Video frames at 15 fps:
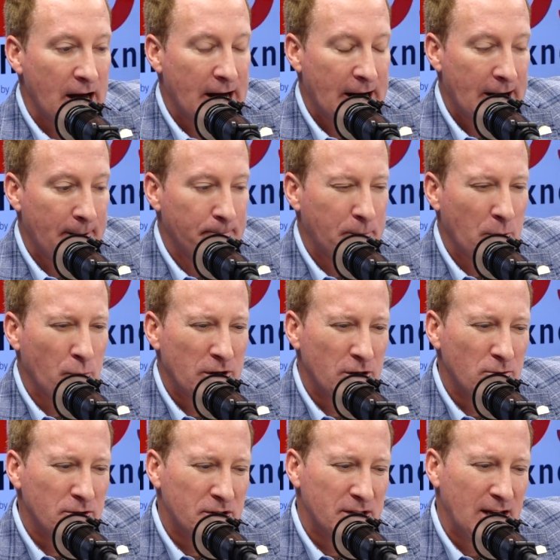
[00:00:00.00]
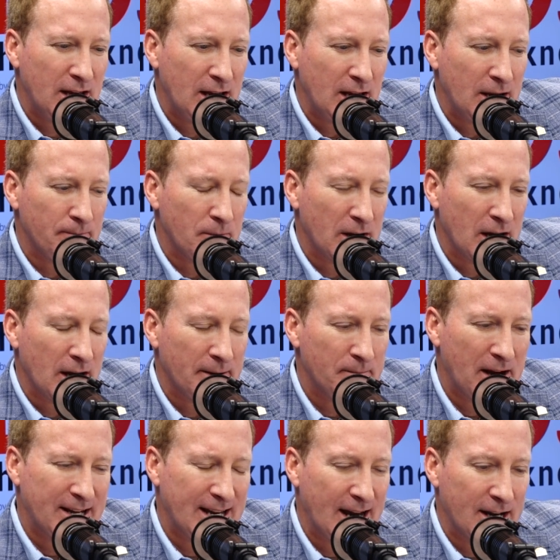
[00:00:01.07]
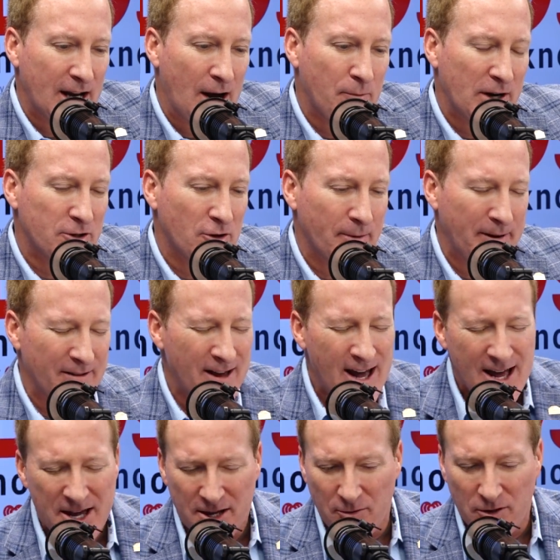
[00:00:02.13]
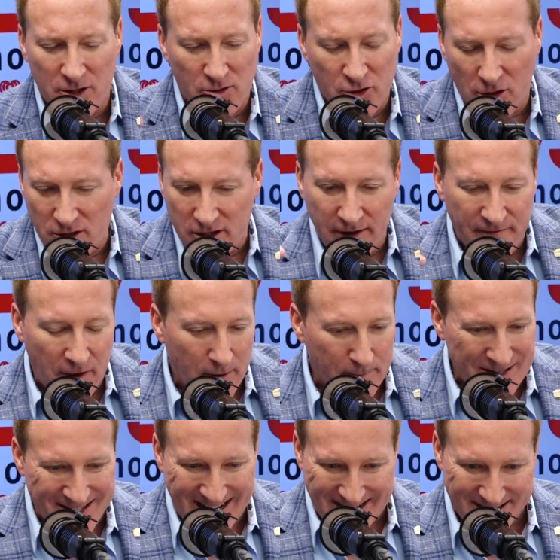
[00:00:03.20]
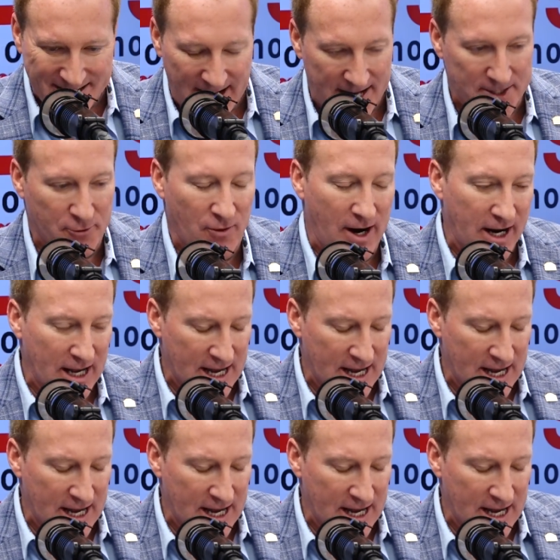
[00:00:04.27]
But when you see, again, I want to talk about, you start to develop a sixth sense, right?